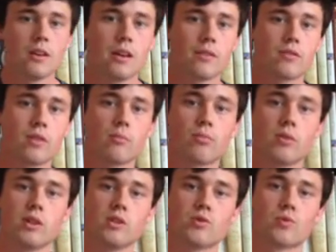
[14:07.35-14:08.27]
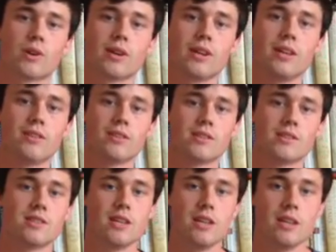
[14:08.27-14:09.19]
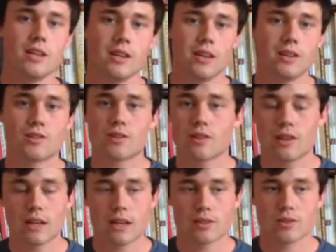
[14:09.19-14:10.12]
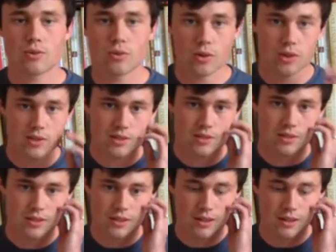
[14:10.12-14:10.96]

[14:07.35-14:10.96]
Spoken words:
After that bridge, we're going to hit the C into the last chorus,